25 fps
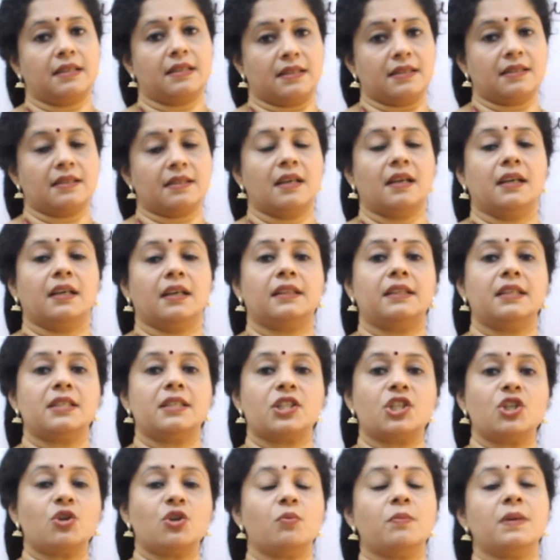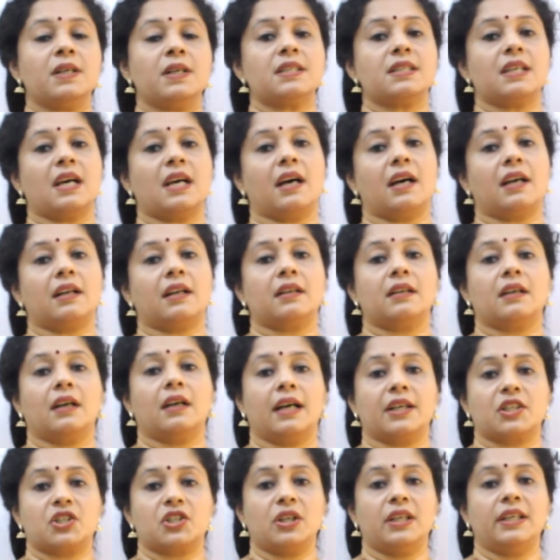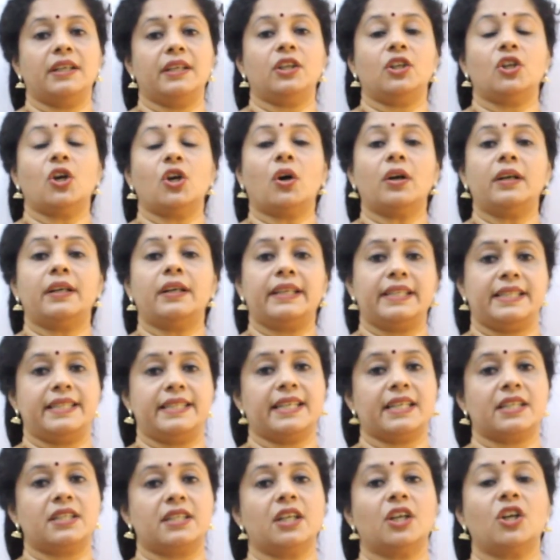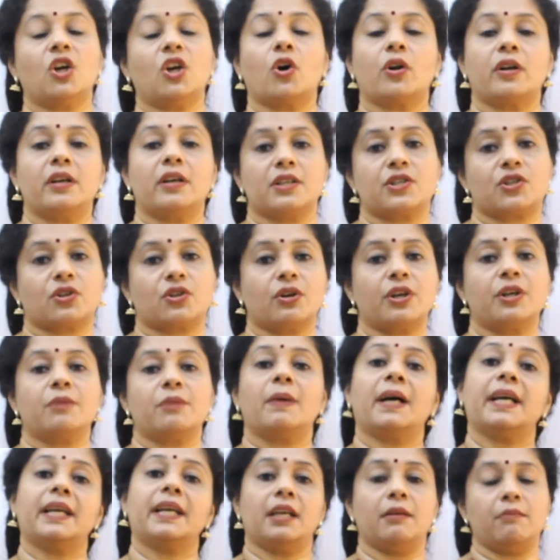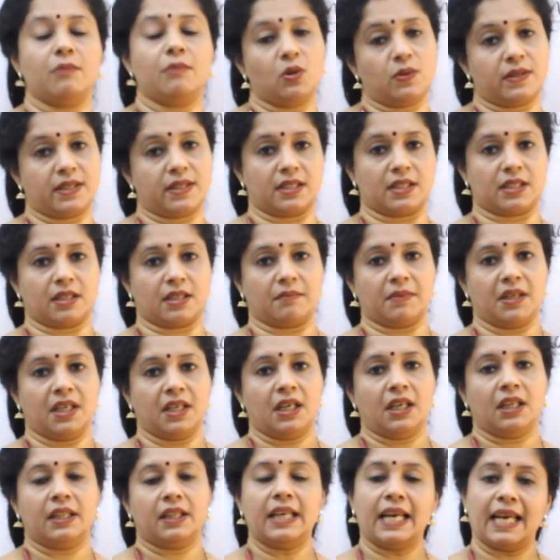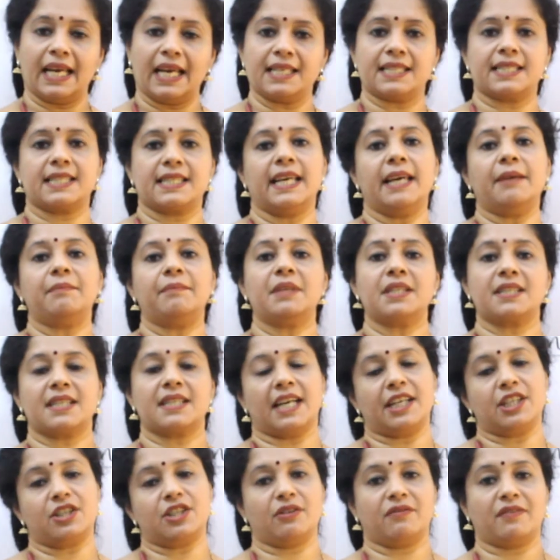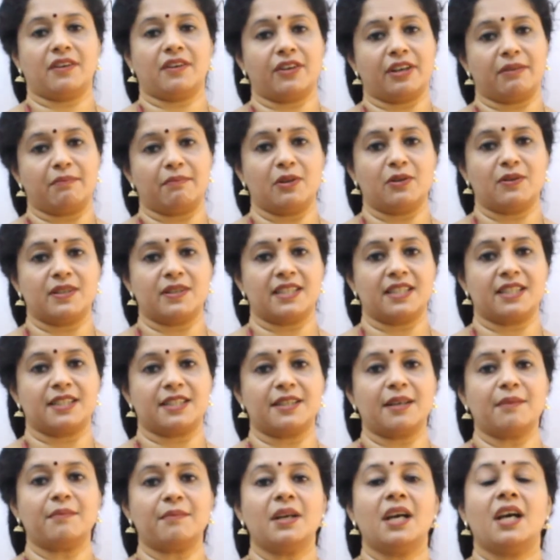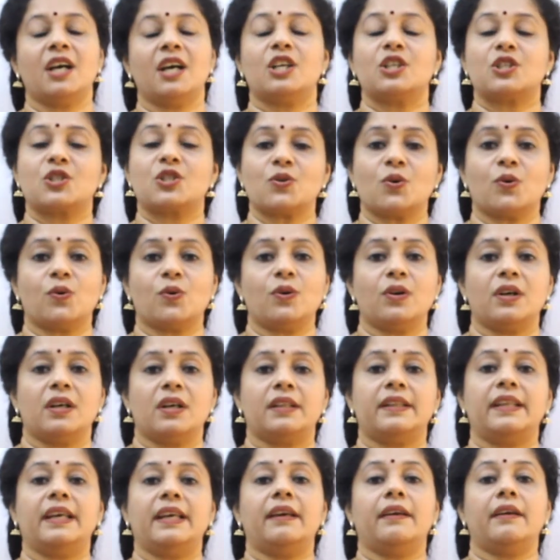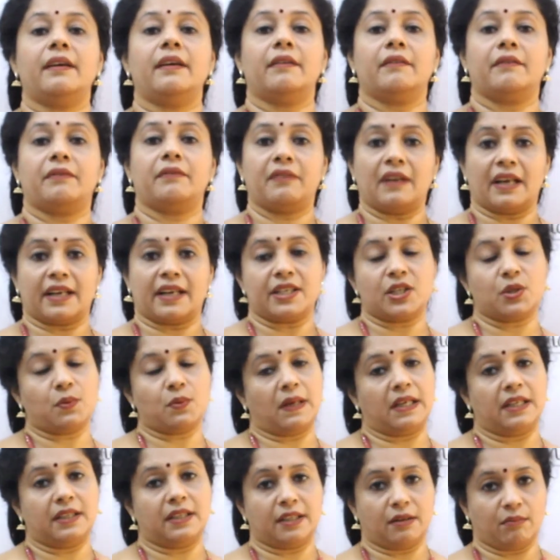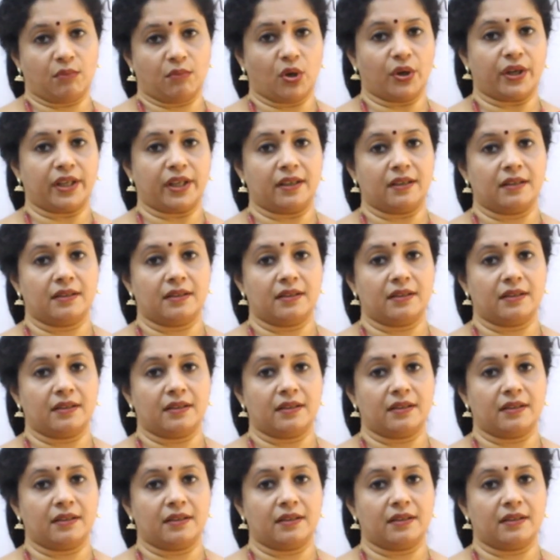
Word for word: is these tumors are actually not detected or destroyed by immune system. They escape the site of our immune system, so they flourish well in the body.